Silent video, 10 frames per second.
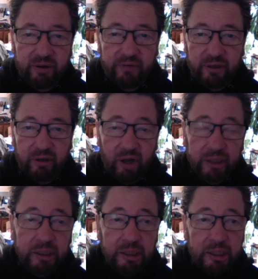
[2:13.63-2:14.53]
often a
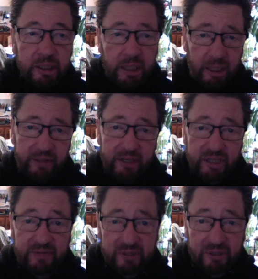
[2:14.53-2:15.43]
lot that you
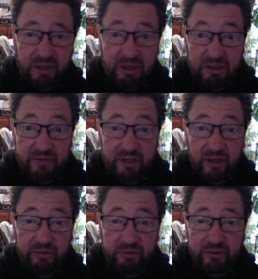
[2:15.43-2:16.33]
have to
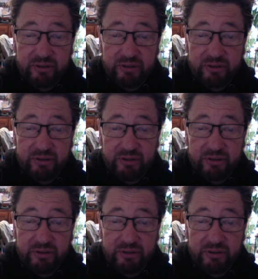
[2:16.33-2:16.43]
go through.